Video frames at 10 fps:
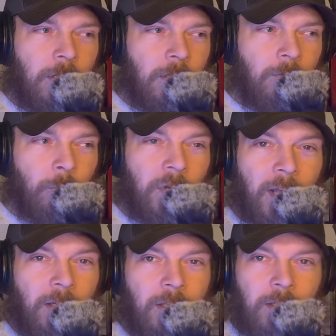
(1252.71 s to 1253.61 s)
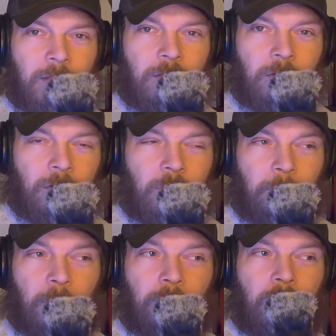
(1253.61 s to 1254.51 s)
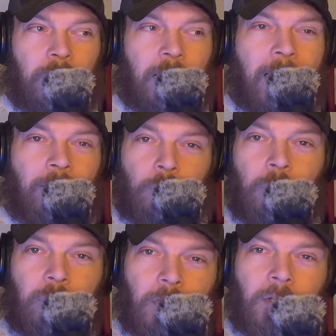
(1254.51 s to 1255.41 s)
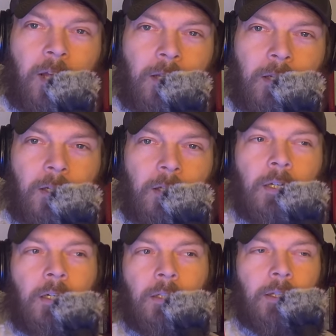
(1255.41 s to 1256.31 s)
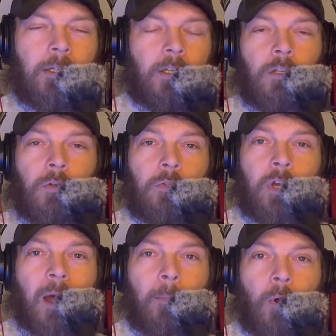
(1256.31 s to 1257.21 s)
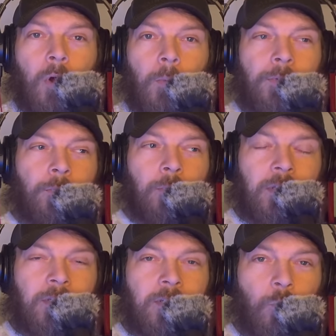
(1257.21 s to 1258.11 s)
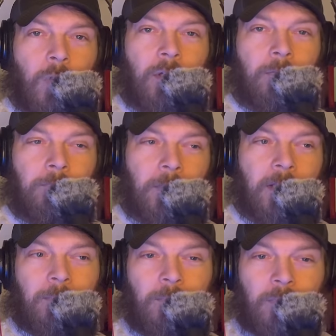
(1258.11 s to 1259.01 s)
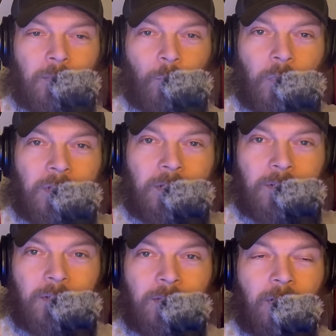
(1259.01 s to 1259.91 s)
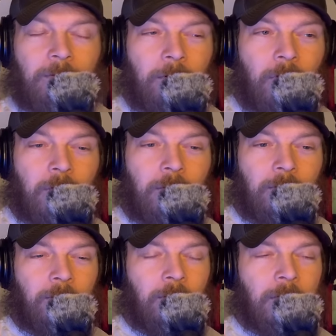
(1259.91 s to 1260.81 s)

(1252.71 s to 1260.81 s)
of what aliens supposedly actually look like a huge eyeball with rings and flames and wings and stuff on it, and